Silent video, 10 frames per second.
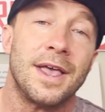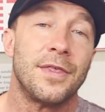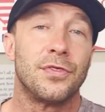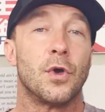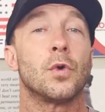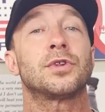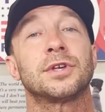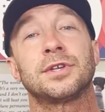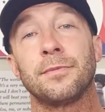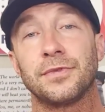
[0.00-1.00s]
those are
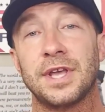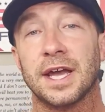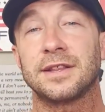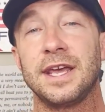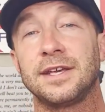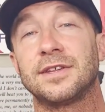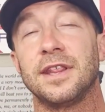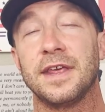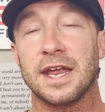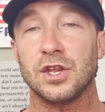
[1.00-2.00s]
some techniques
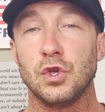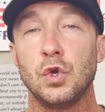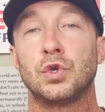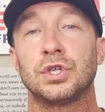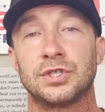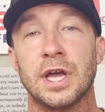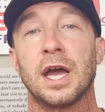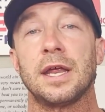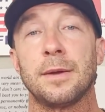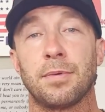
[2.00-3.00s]
that you should
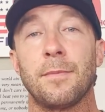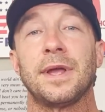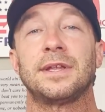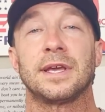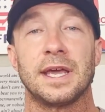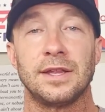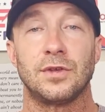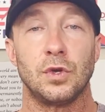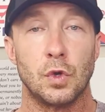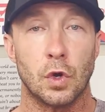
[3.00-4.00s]
start implementing
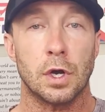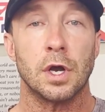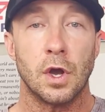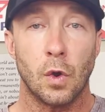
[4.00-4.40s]
into your